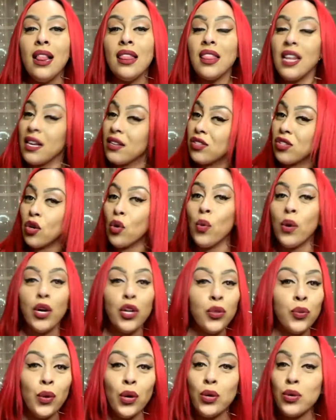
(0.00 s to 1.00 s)
They still want
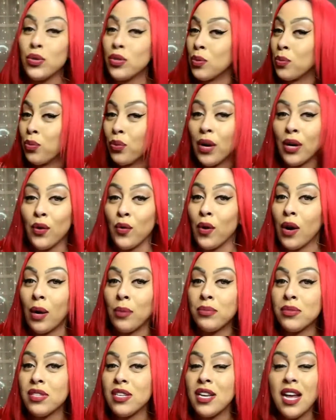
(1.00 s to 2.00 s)
to throw you some
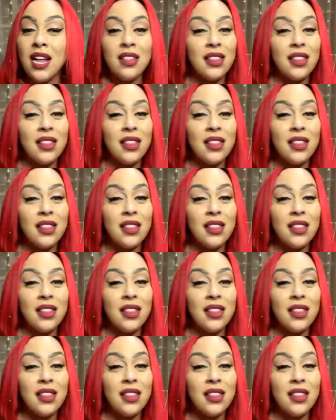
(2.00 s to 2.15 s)
breadcrumbs.